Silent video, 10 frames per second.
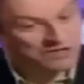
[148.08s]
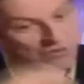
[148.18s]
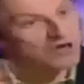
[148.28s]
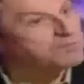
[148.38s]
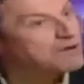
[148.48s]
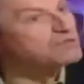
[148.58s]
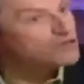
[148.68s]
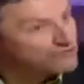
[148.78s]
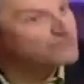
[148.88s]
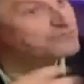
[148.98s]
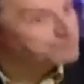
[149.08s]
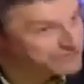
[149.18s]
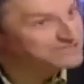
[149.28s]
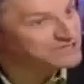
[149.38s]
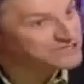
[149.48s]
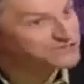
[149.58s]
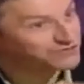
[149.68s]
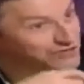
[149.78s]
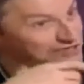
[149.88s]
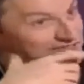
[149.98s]
we were a bubble off a previous
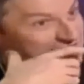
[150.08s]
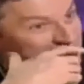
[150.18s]
universe.